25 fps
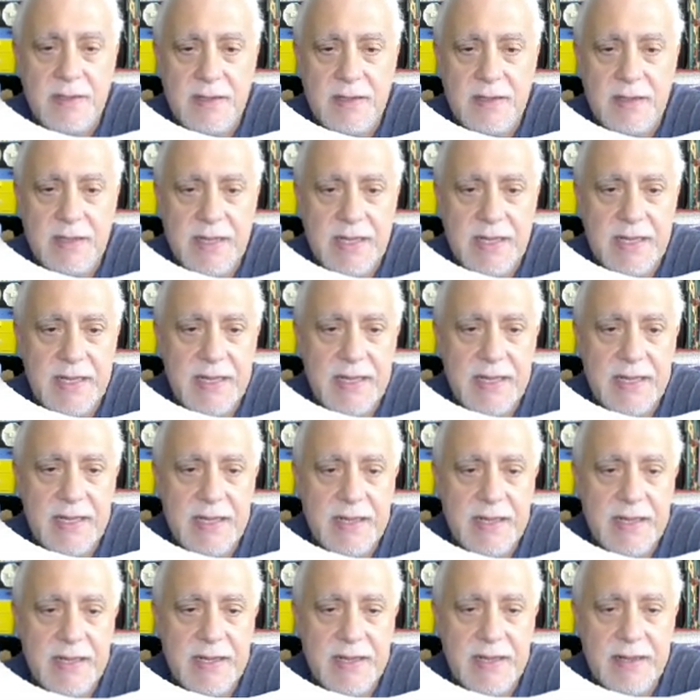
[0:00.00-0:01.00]

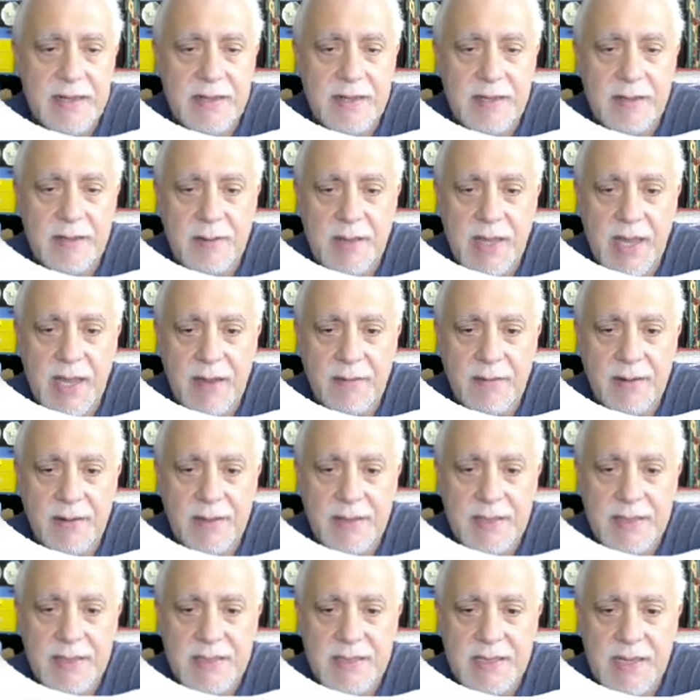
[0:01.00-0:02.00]
You can't
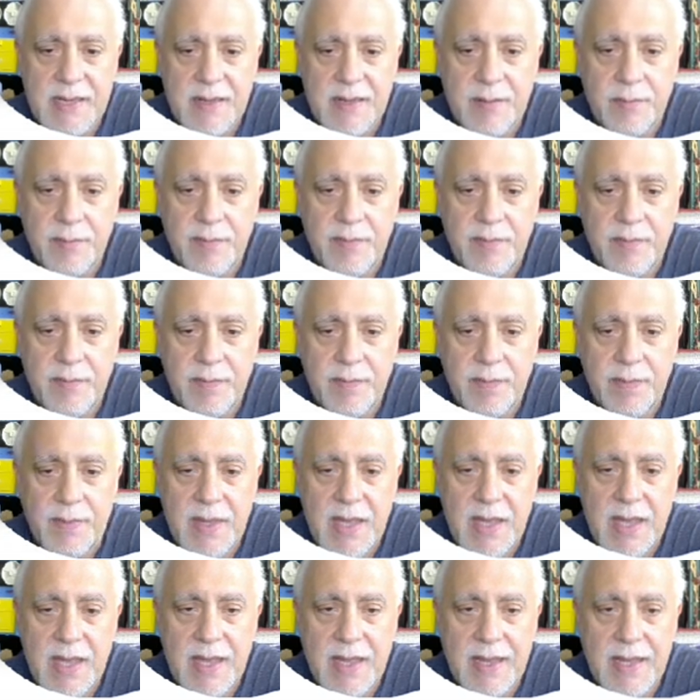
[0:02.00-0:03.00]
really see him.
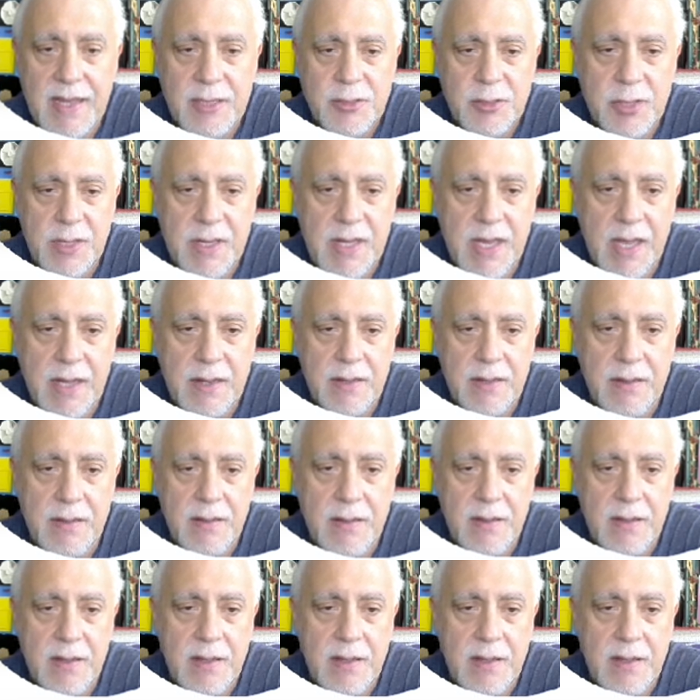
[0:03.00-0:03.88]
Yeah, I guess you can.